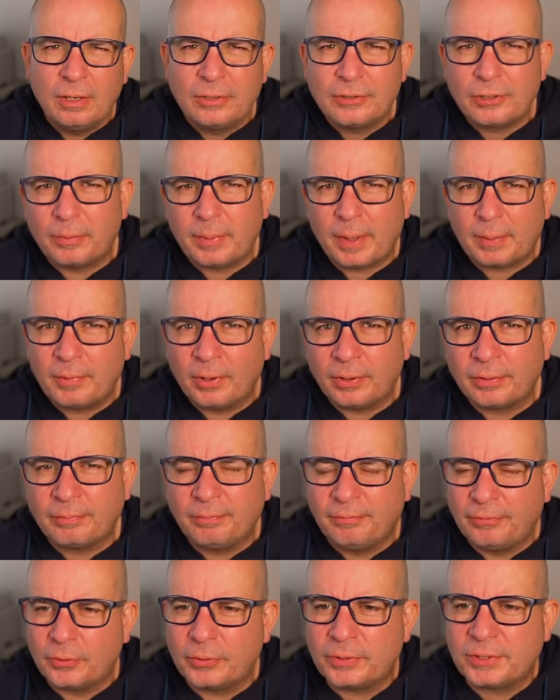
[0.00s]
Sorry about my
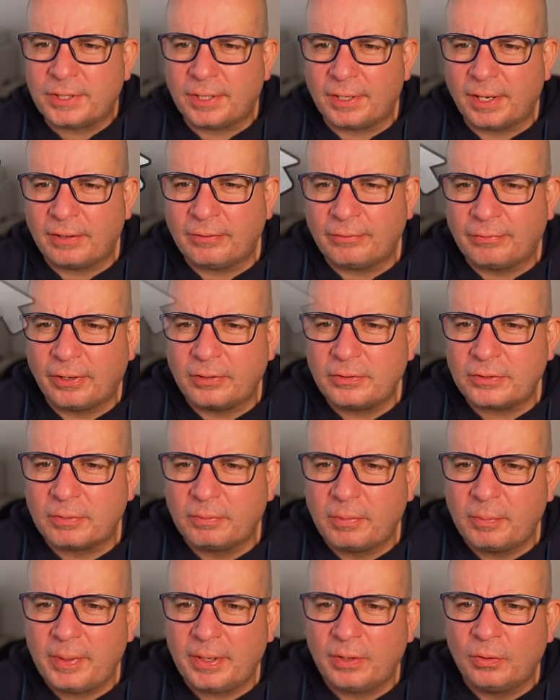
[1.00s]
voice today, folks.
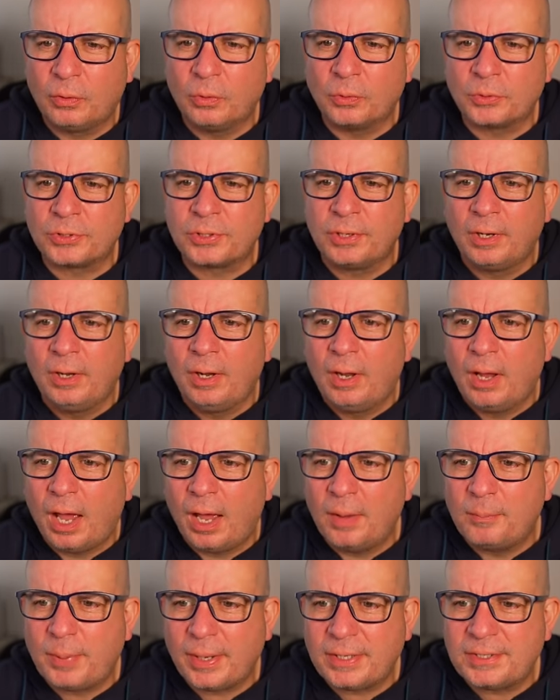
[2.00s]
I'm a bit hoarse.
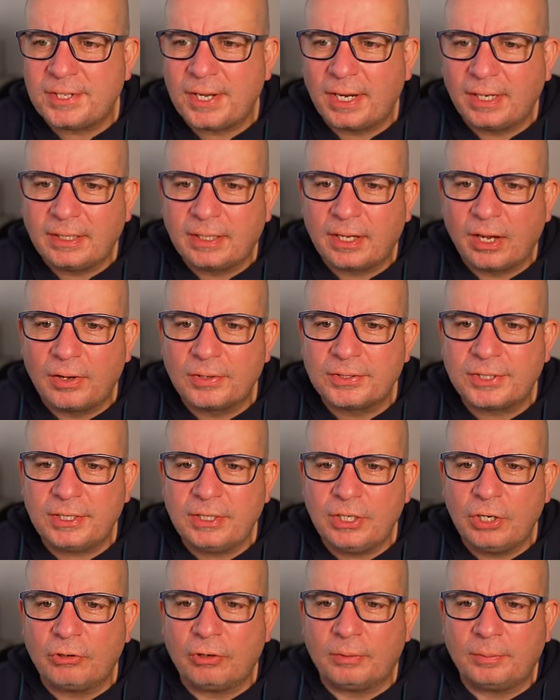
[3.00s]
Best-selling cars in
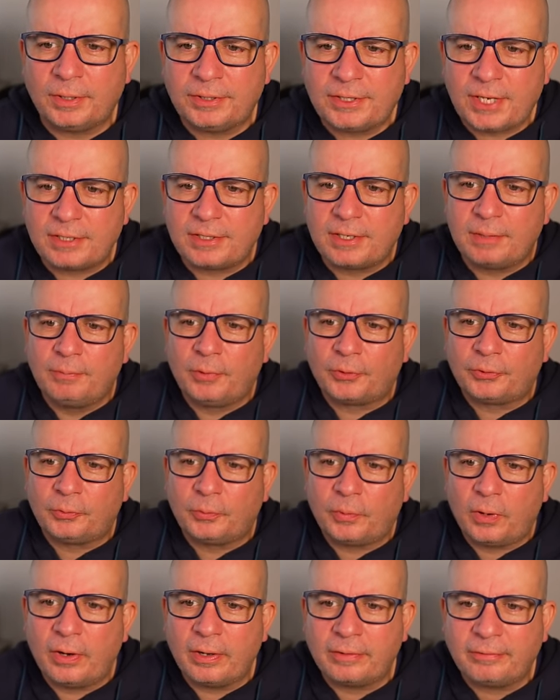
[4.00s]
Europe. The Tesla Model
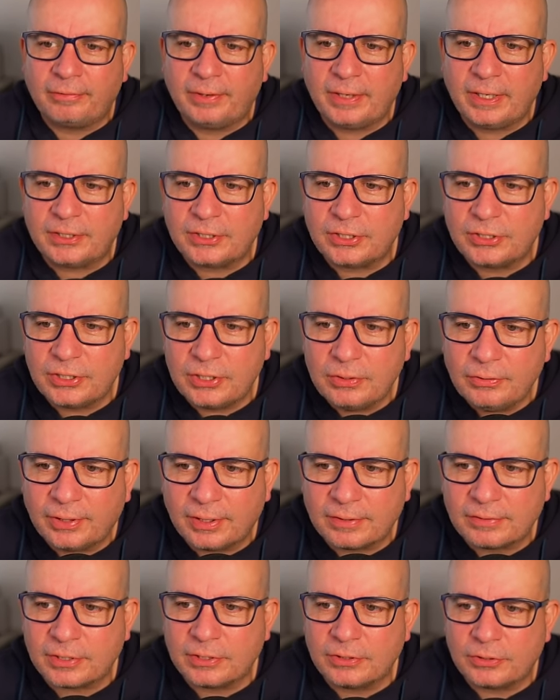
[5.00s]
Y finished
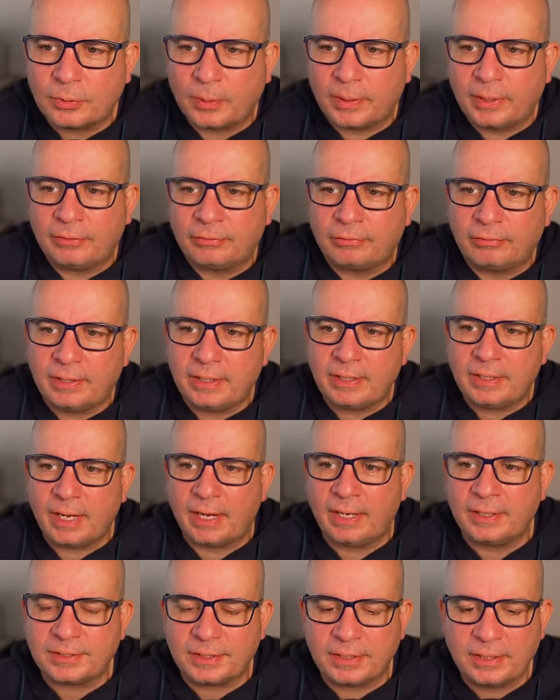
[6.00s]
2023
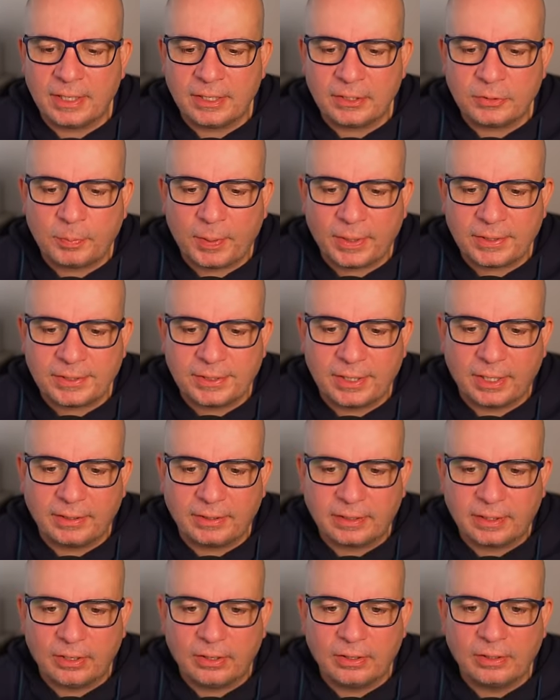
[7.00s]
as the year's best-selling
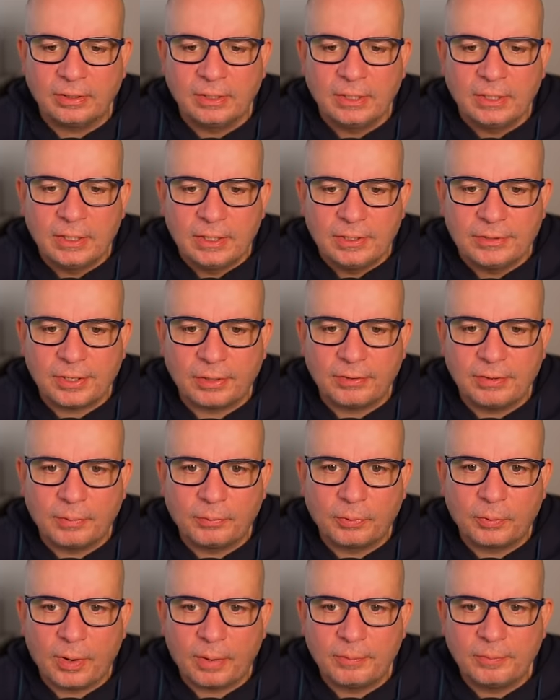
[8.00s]
car. So
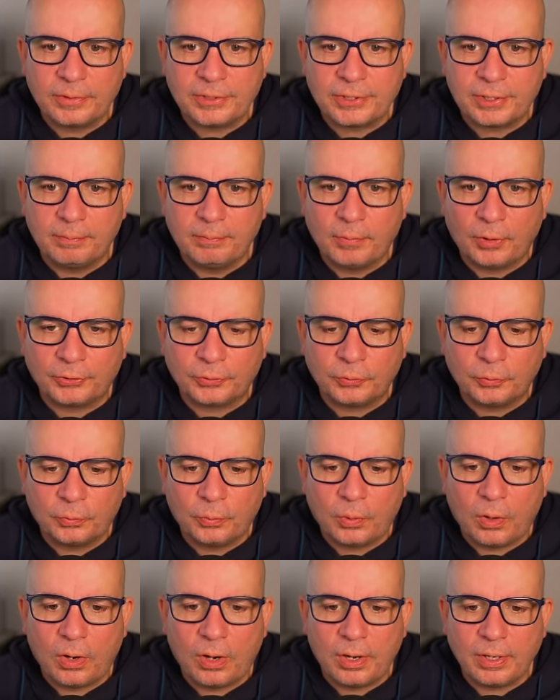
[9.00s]
number one was the Model
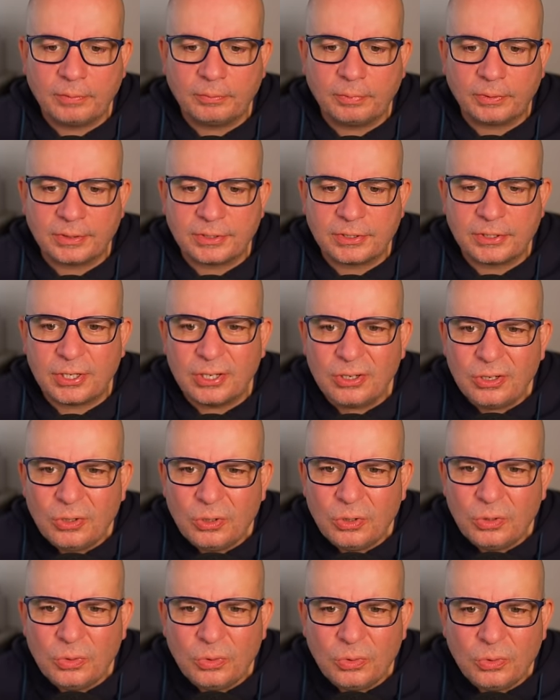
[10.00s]
Y with
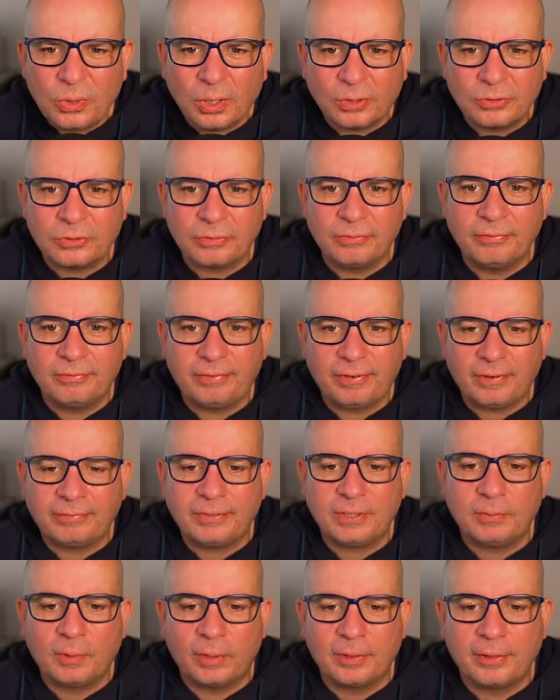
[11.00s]

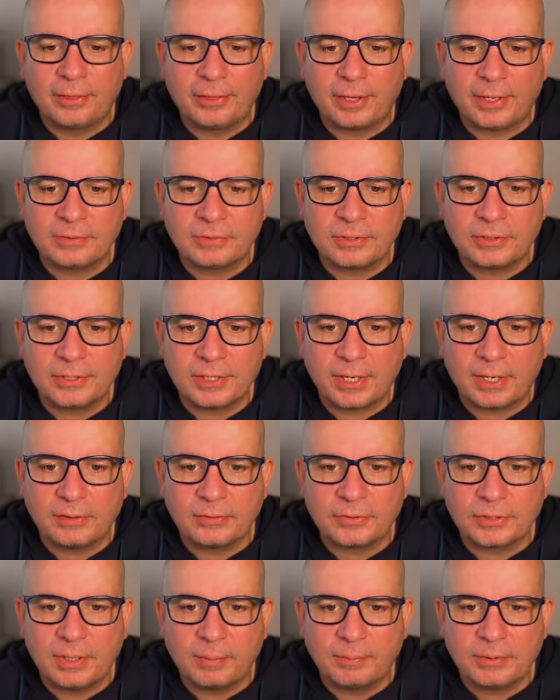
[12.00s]
251,000
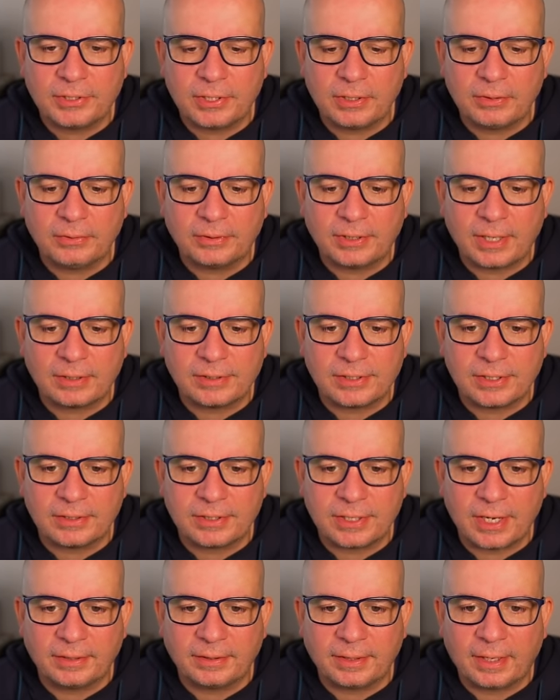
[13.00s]
sales. Number two, Dacia
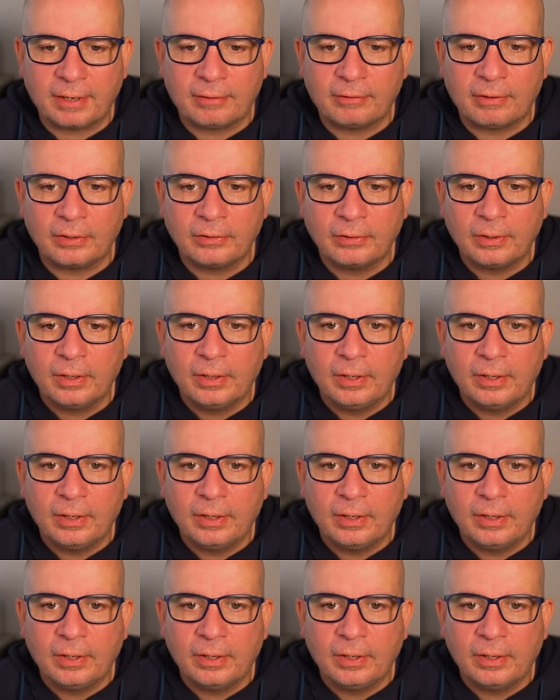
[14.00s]
Sandero.